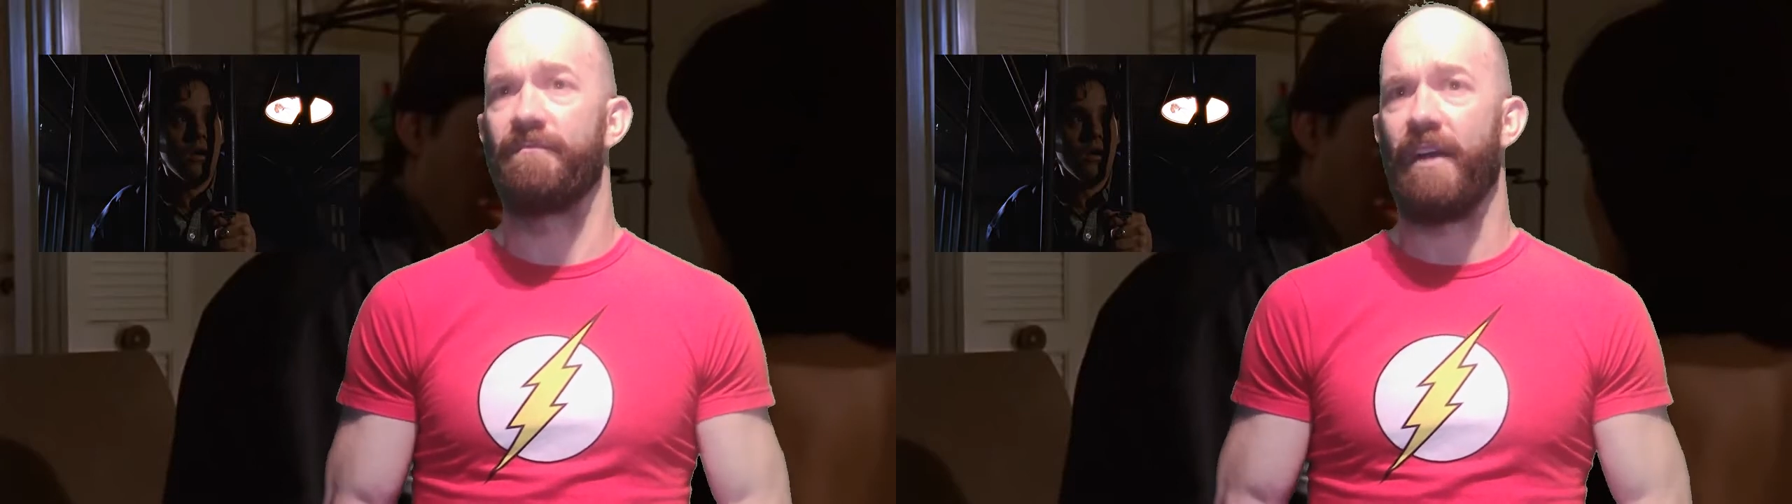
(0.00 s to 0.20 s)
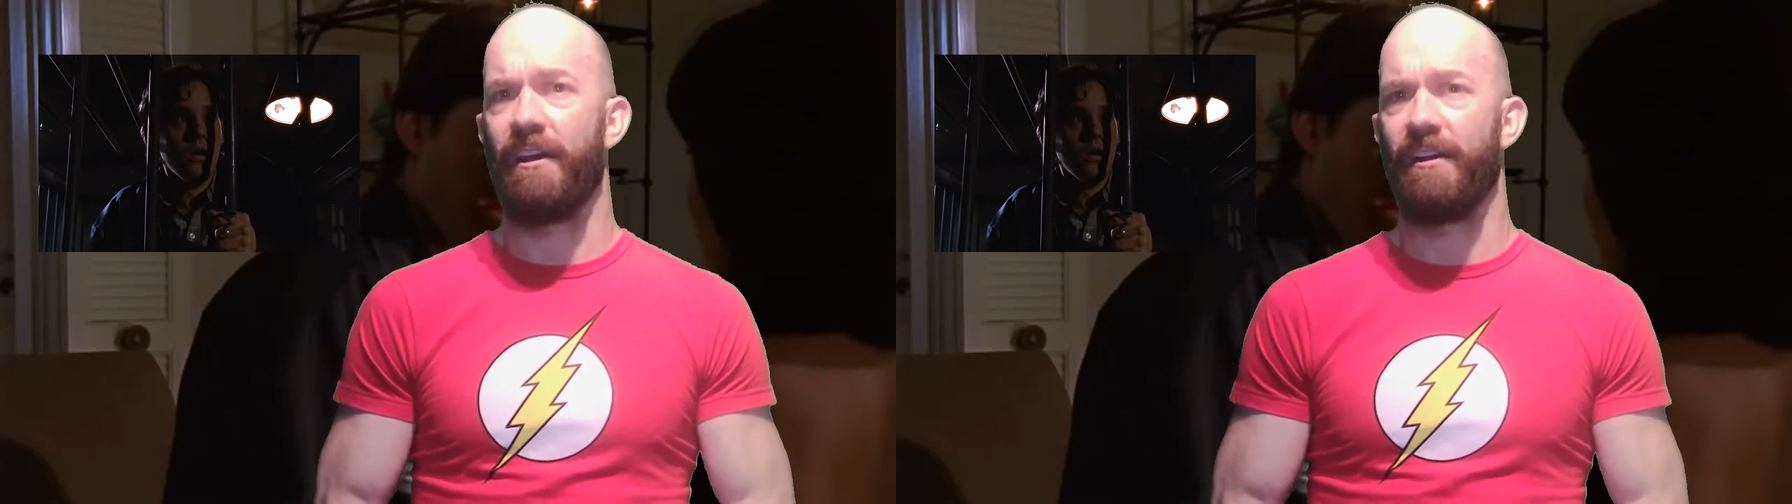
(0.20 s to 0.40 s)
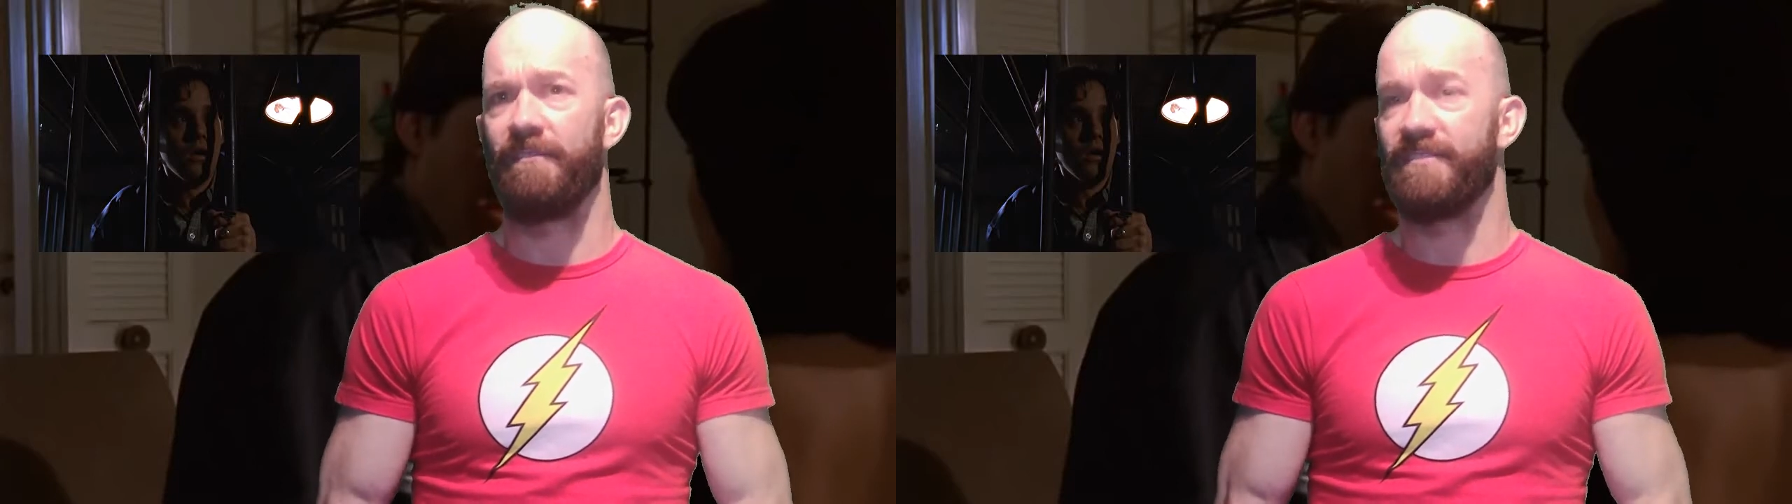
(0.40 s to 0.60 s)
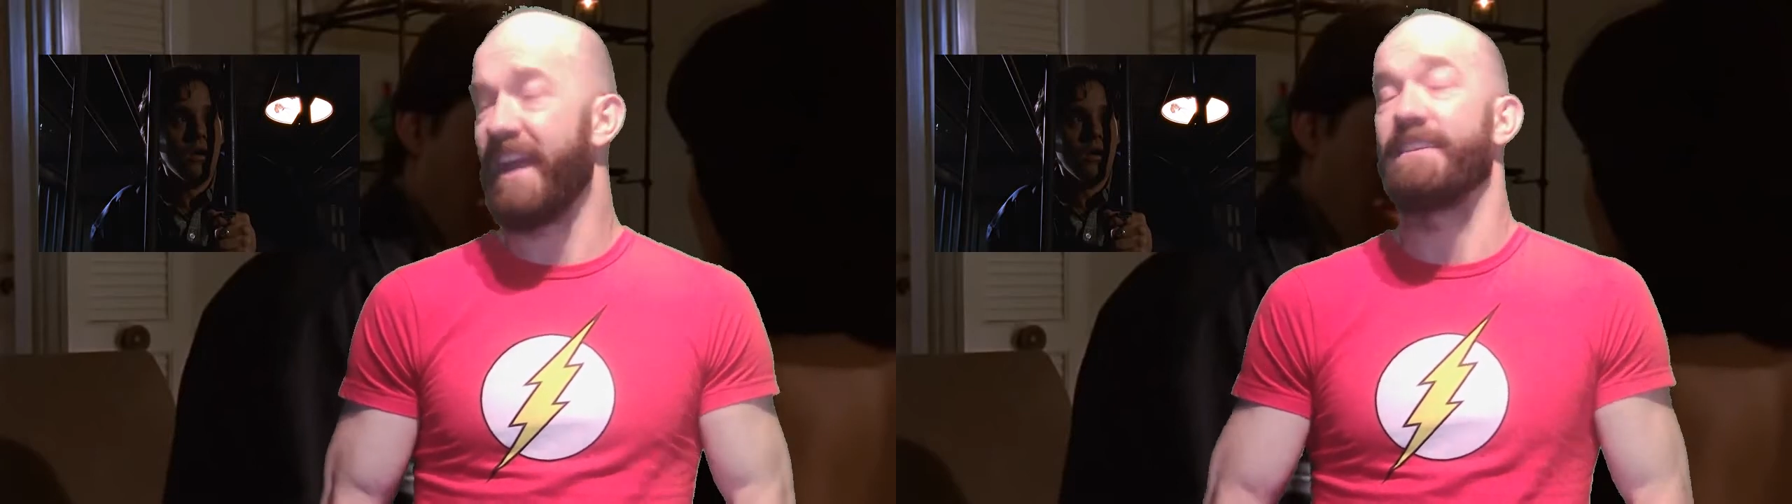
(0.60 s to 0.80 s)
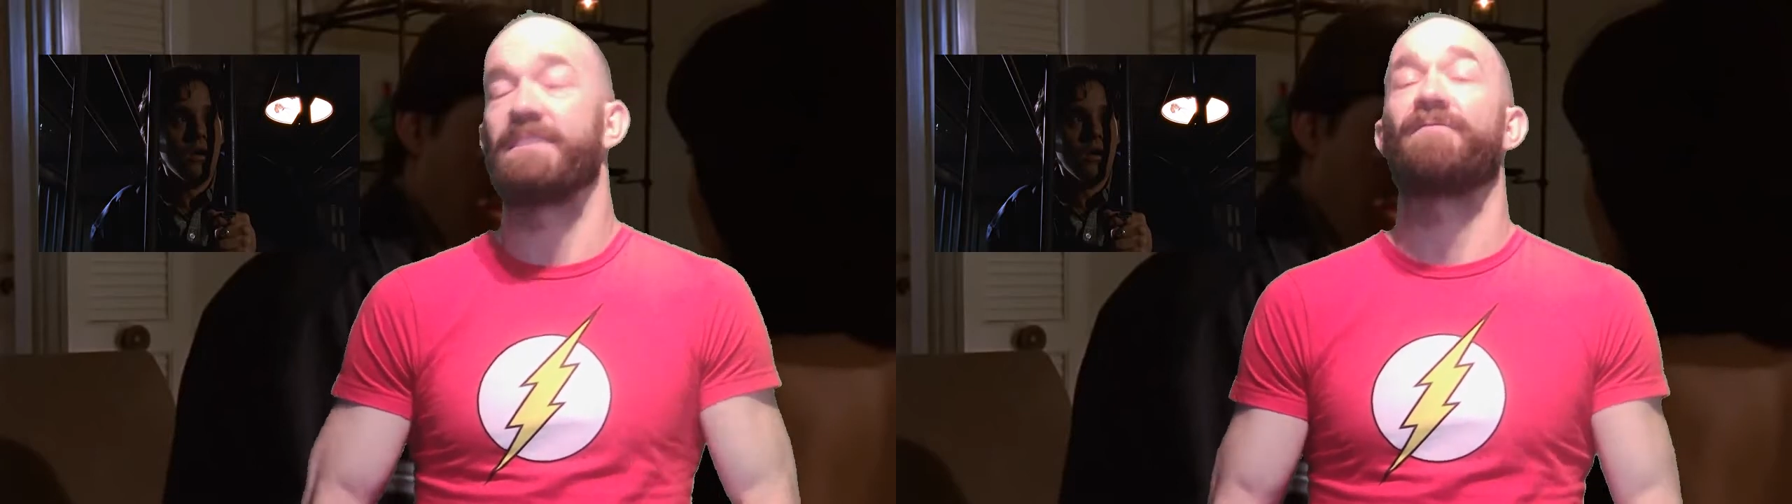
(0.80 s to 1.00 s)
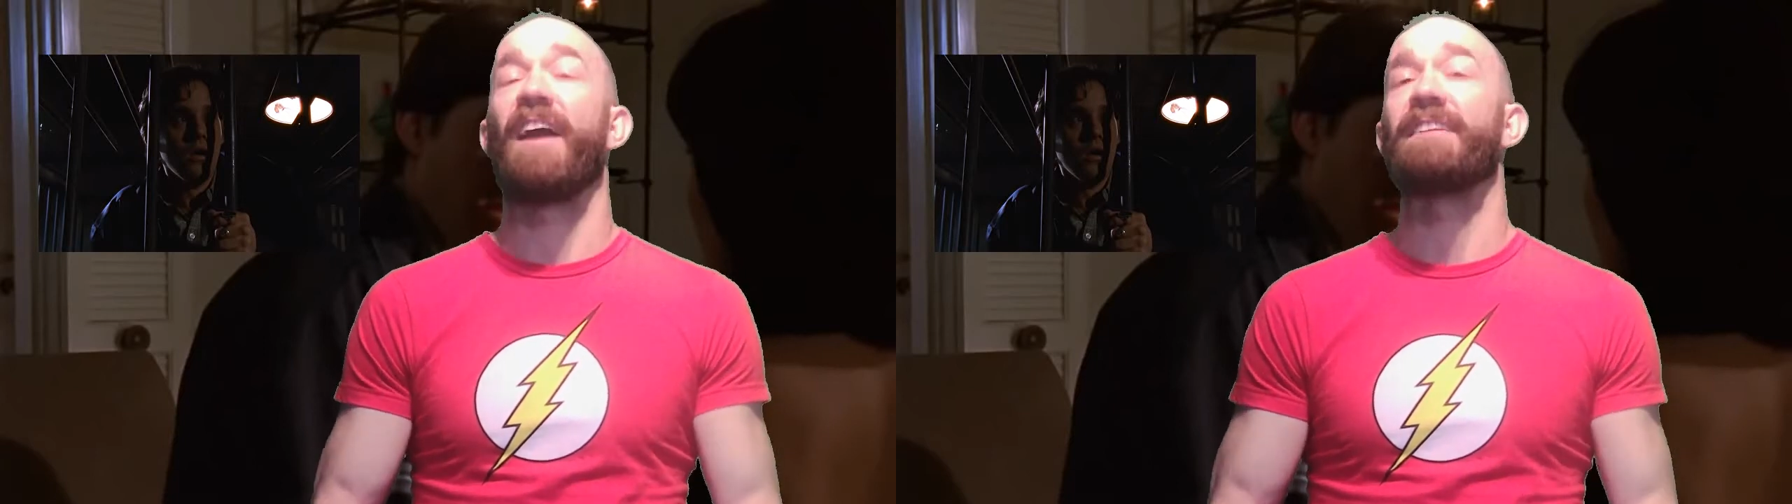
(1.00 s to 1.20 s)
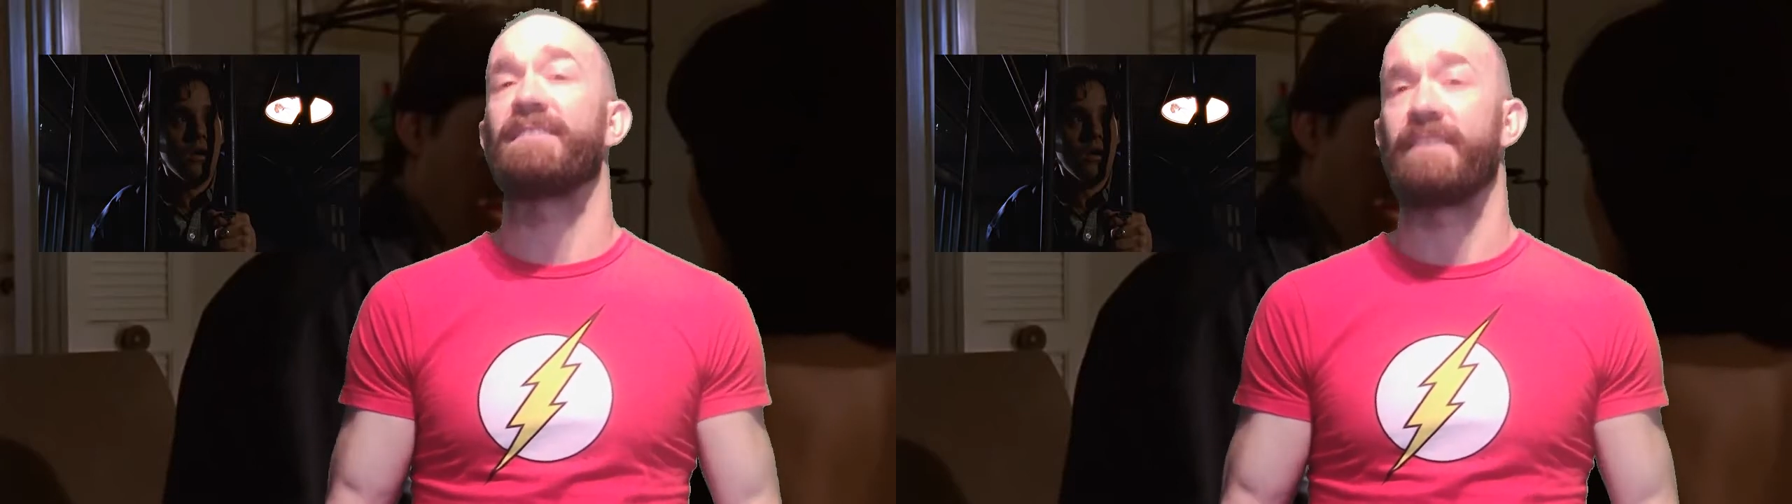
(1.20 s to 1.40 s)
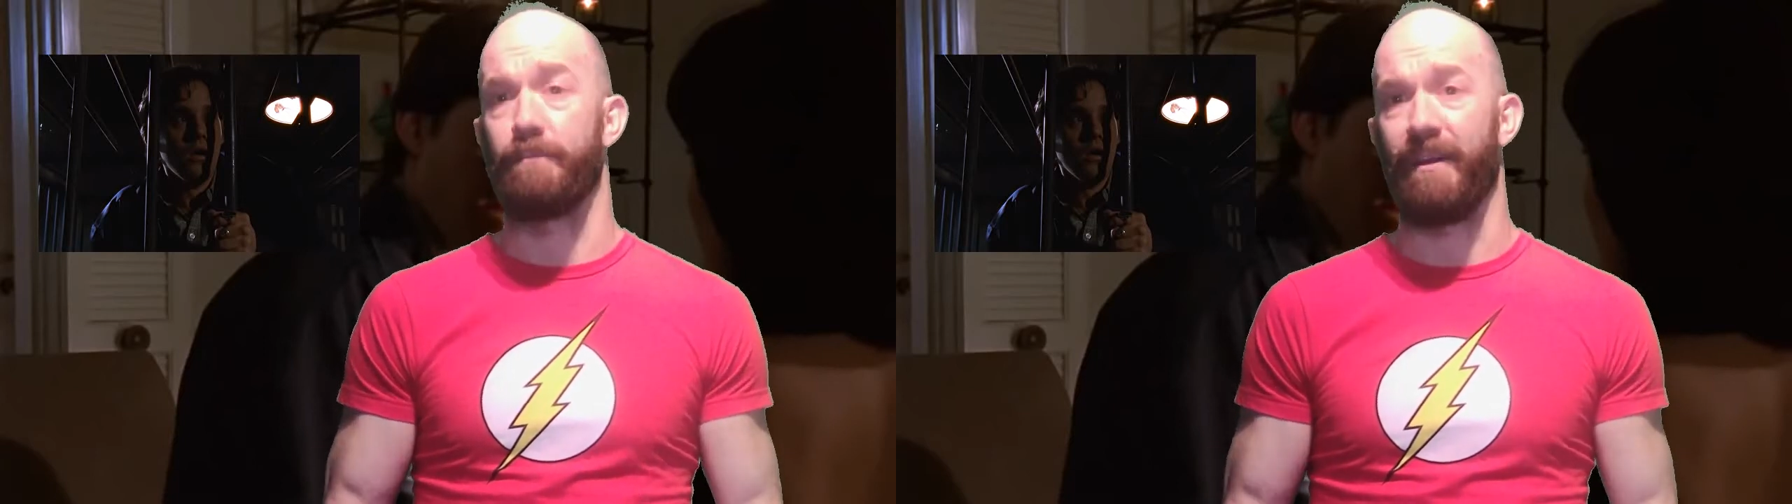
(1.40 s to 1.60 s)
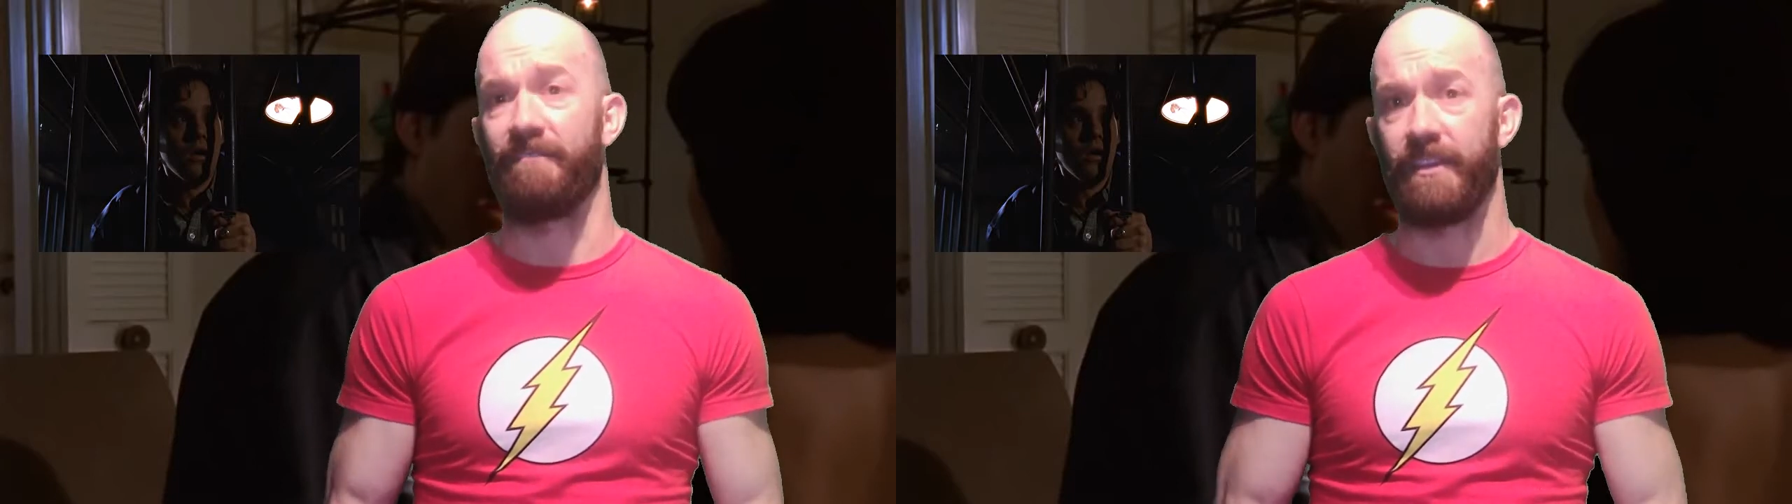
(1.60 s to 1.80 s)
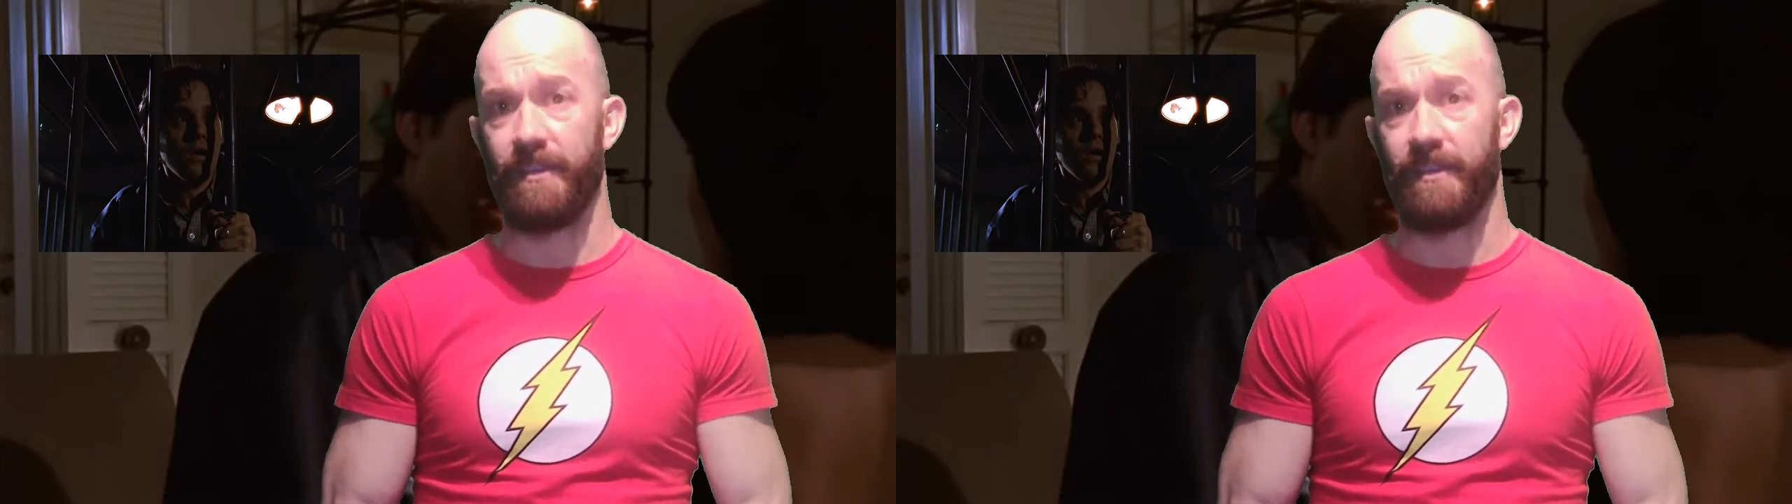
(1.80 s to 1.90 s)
Xander's fantasy Buffy.